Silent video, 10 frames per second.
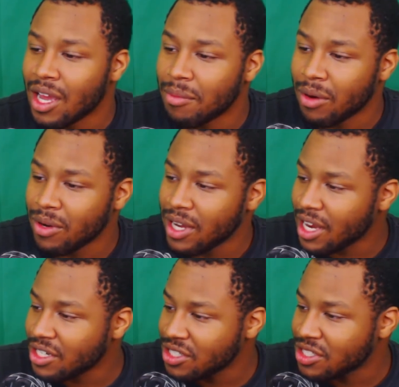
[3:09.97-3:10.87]
And my
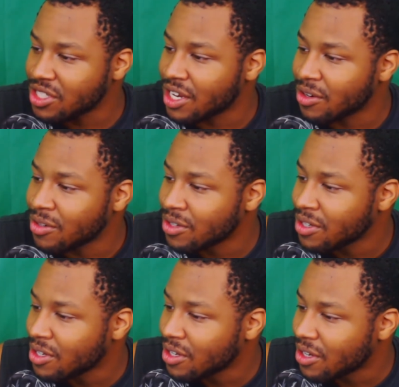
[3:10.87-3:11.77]
reaction channel,
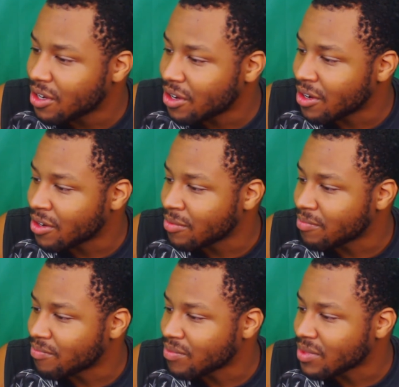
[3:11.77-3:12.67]

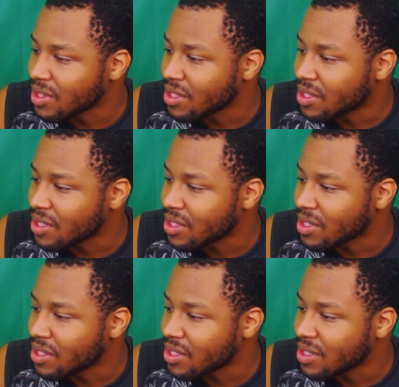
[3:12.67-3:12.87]
7